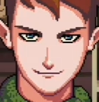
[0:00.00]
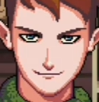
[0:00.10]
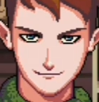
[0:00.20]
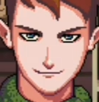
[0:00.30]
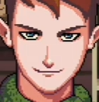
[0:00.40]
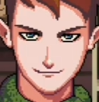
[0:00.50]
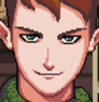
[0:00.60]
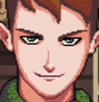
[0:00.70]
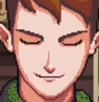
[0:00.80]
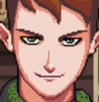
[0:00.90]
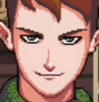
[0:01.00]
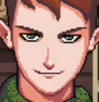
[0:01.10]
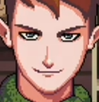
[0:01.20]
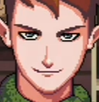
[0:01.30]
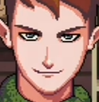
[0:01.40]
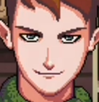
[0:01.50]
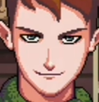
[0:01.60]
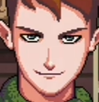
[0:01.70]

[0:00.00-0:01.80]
No one is speaking in this clip.